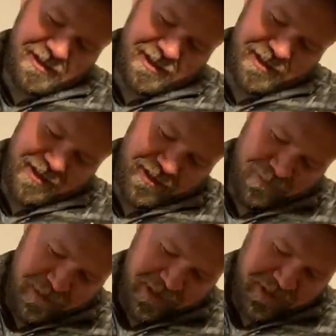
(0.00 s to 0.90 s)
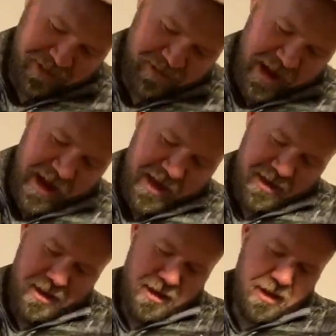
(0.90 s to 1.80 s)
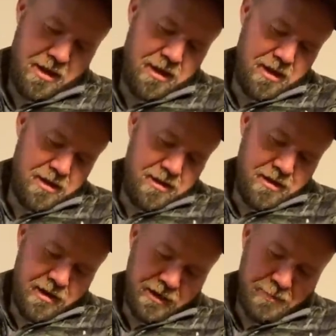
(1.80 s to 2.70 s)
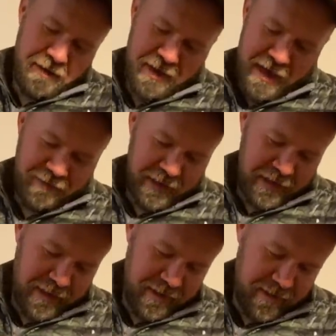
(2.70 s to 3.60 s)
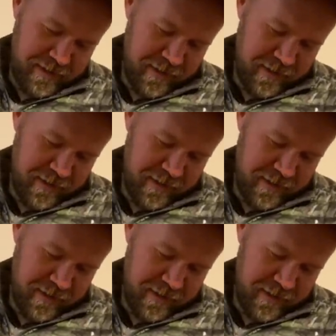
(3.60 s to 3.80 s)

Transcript: is a little miniature rat. Oh, the baby javelina.